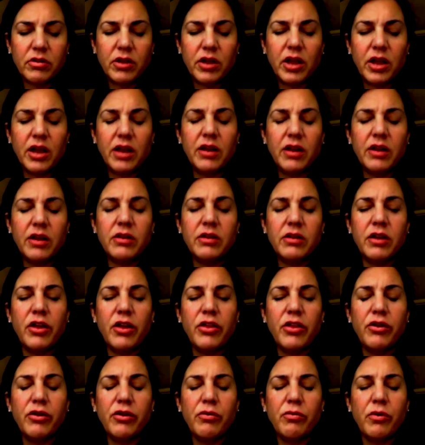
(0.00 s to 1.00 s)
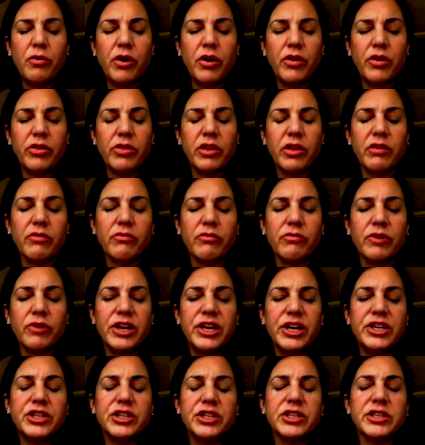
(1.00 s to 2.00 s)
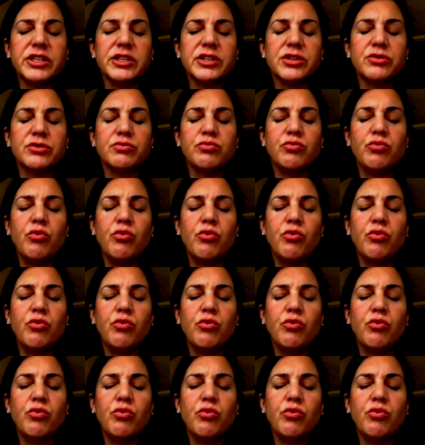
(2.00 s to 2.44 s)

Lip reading: And another one that reaches